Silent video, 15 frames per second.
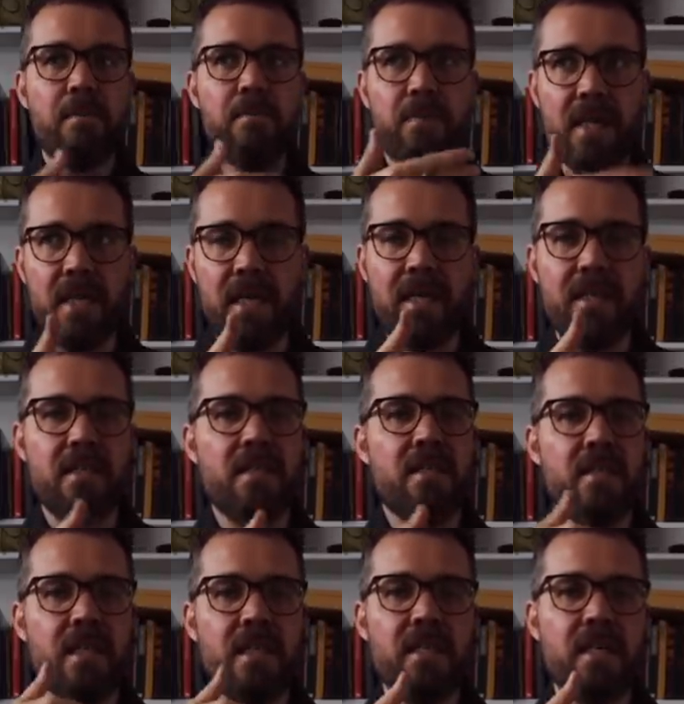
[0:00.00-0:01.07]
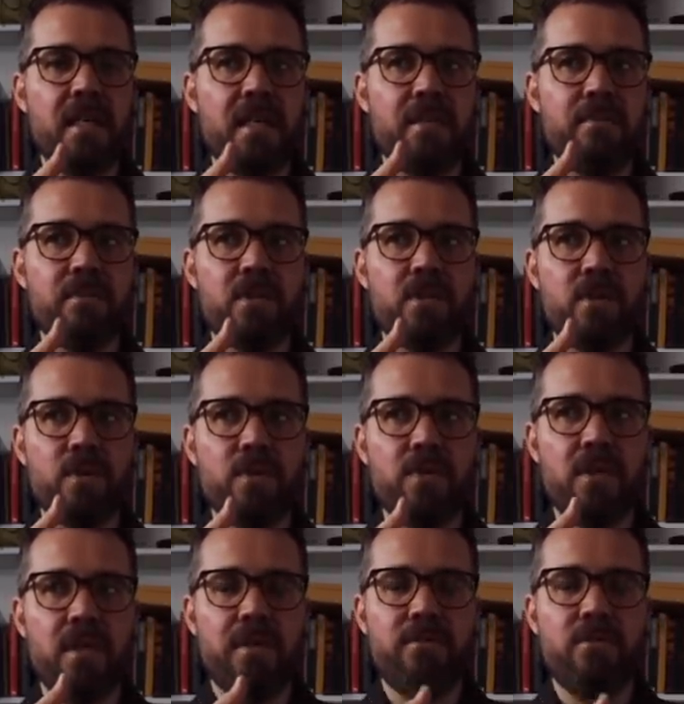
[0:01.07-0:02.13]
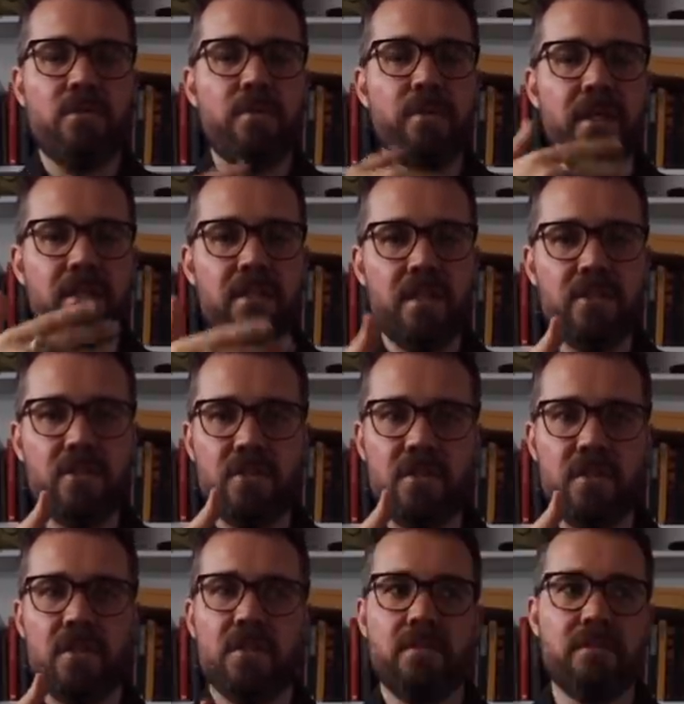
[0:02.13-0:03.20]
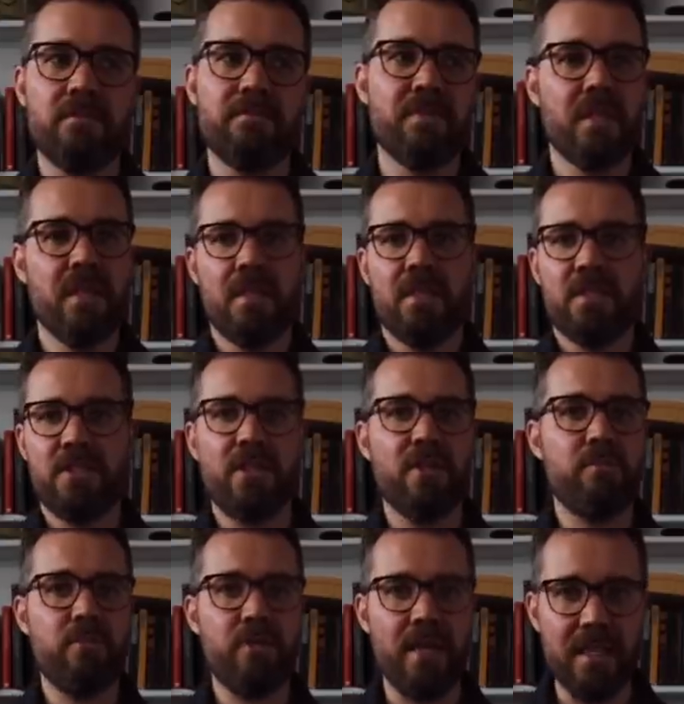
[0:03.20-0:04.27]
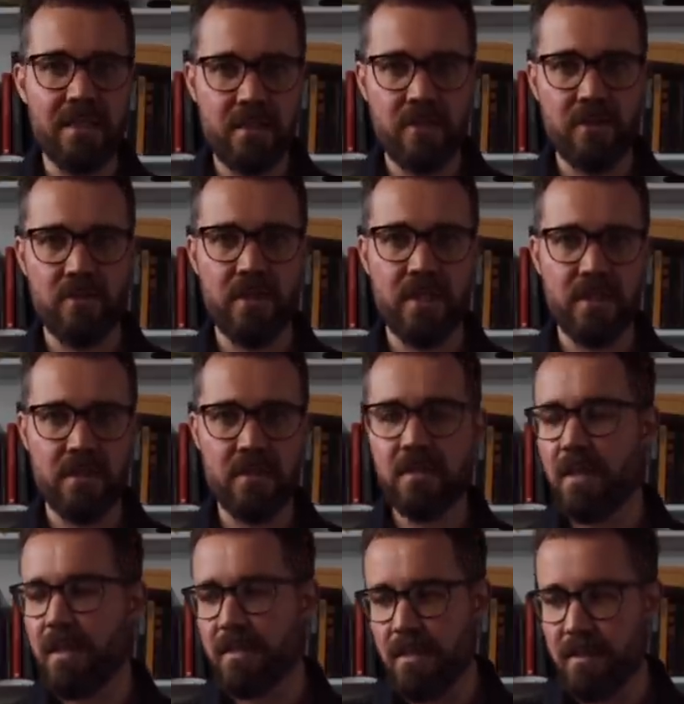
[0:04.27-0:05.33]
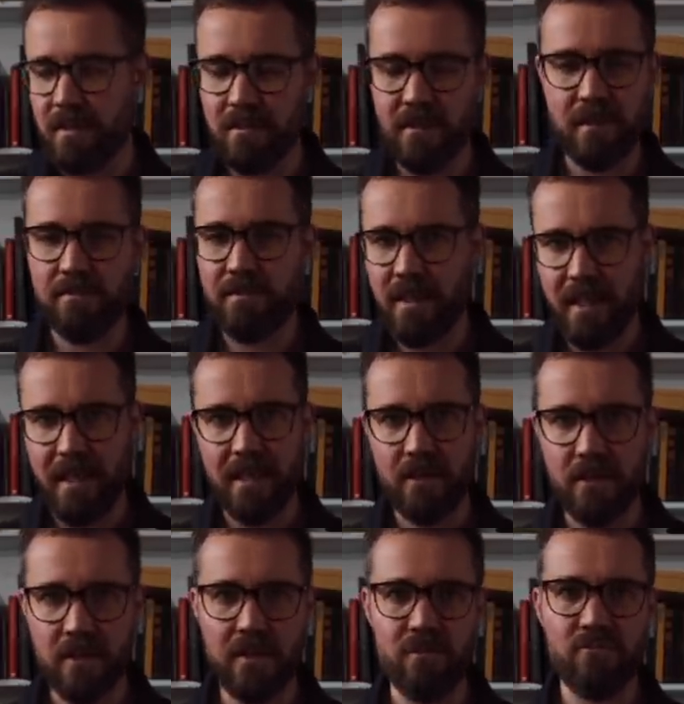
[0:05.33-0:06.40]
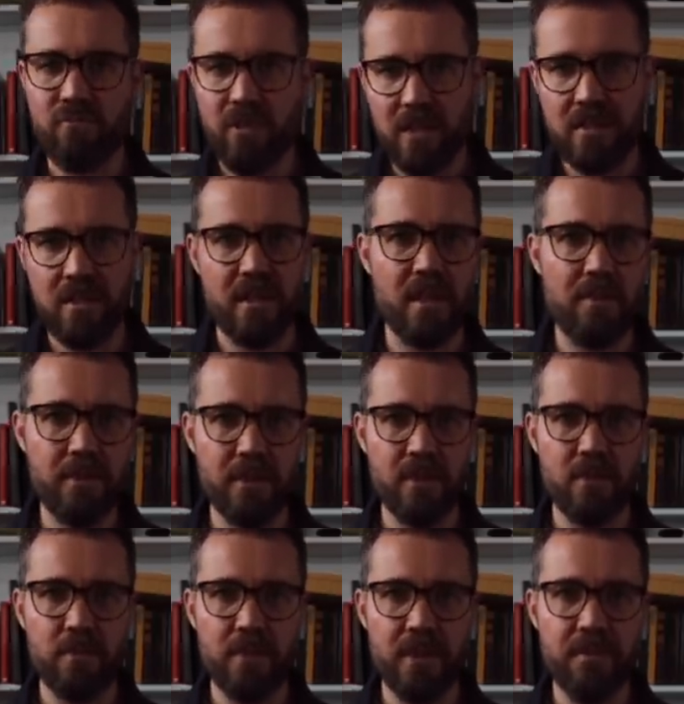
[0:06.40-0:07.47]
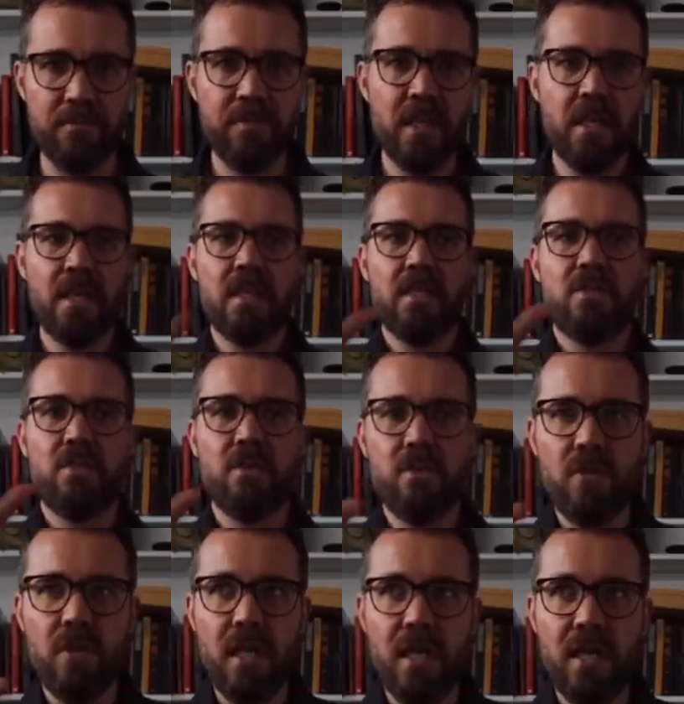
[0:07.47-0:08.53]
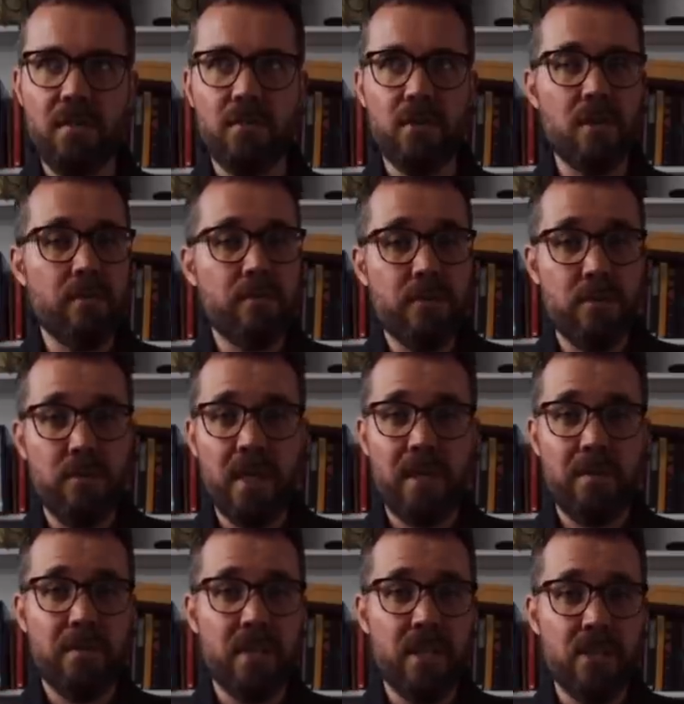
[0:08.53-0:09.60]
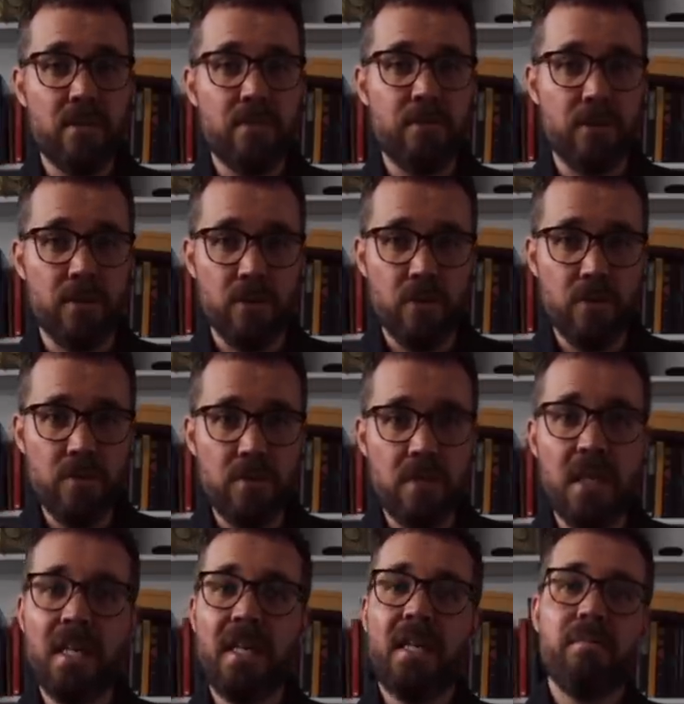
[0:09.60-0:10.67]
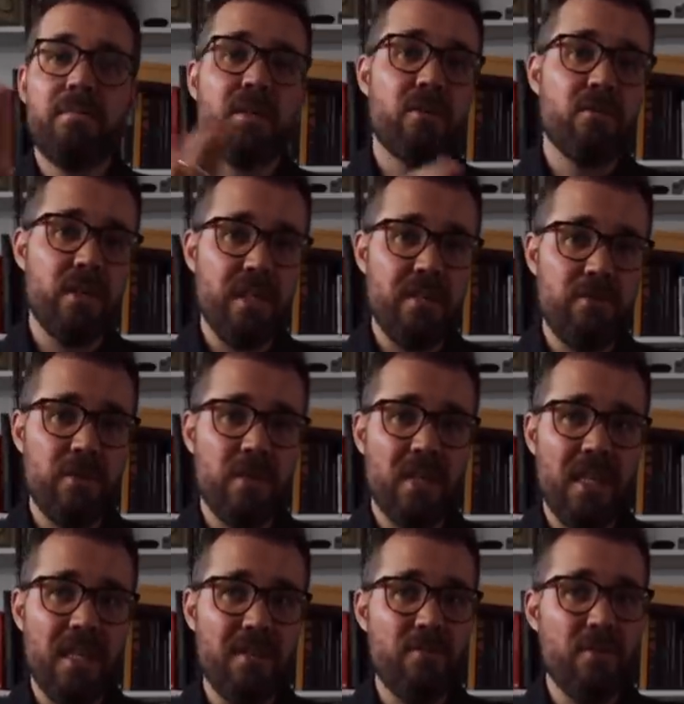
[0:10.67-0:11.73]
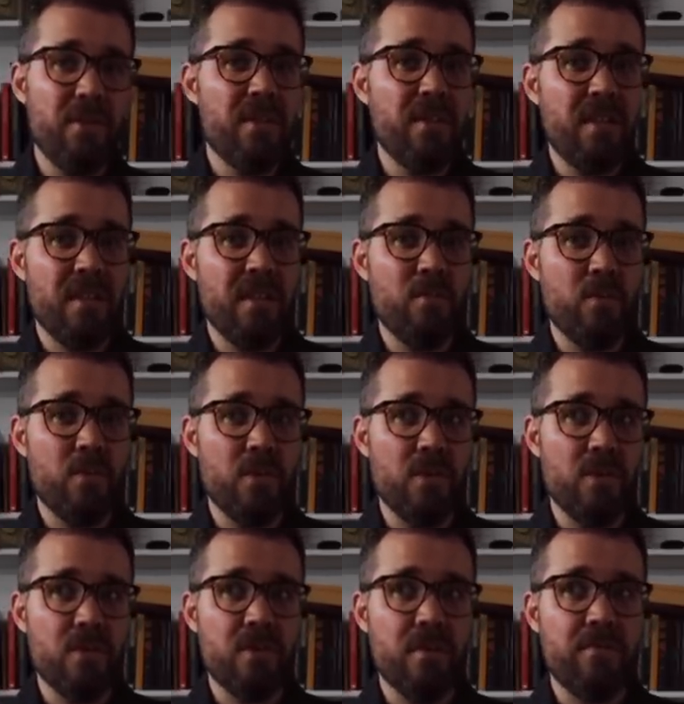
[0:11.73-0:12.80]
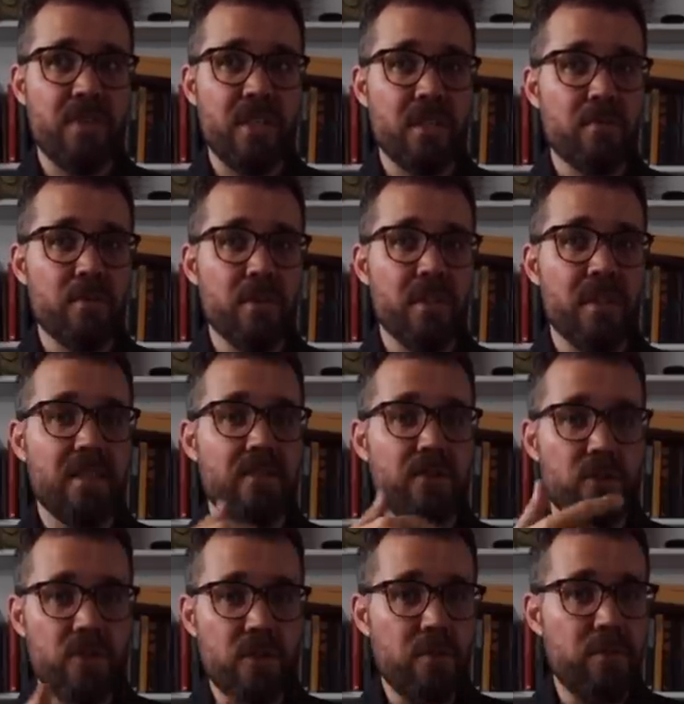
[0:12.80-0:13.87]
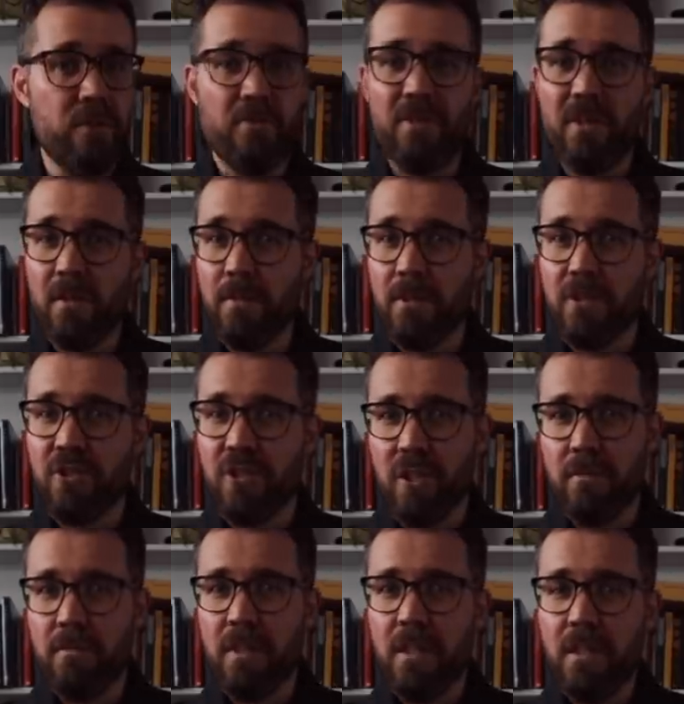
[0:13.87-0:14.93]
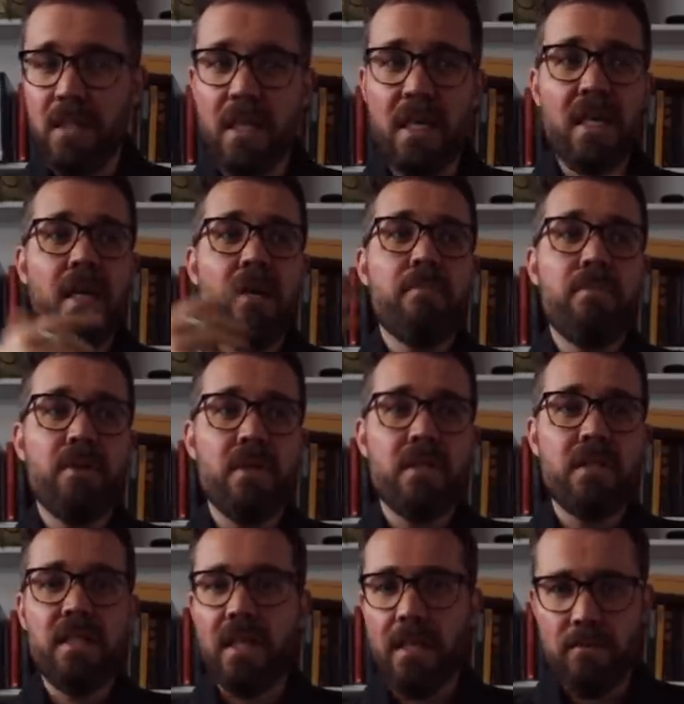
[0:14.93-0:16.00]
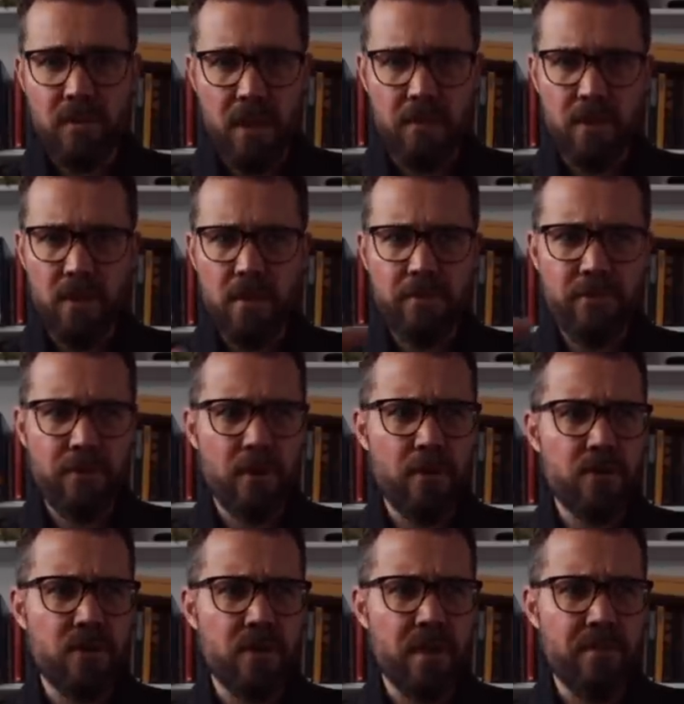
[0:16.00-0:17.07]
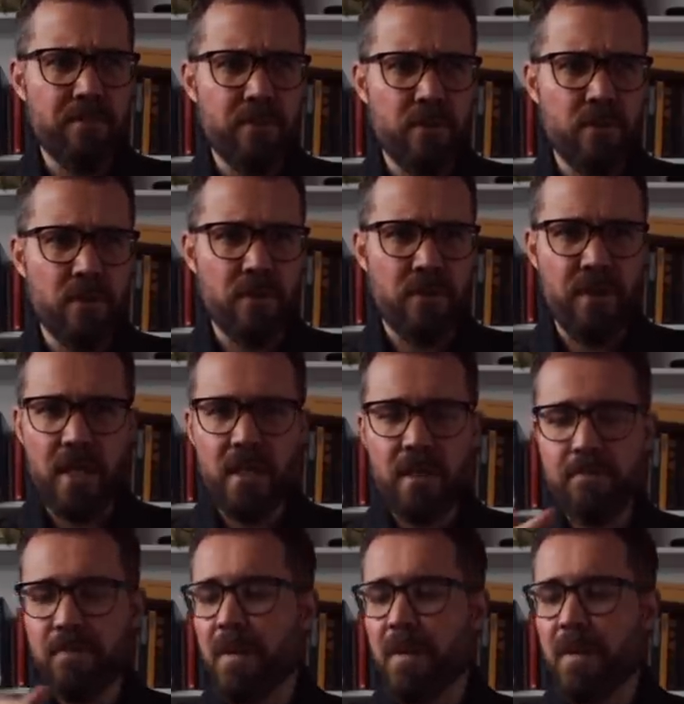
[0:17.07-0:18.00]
But I think I'm going to have to replace that just out of sheer practical reasons. As I said, the handle's rusting up a little bit. So I'm looking for some recommendations for those. Be great if we could have one that was available in Europe, available in Germany. But yeah, I'm looking forward to your input on that.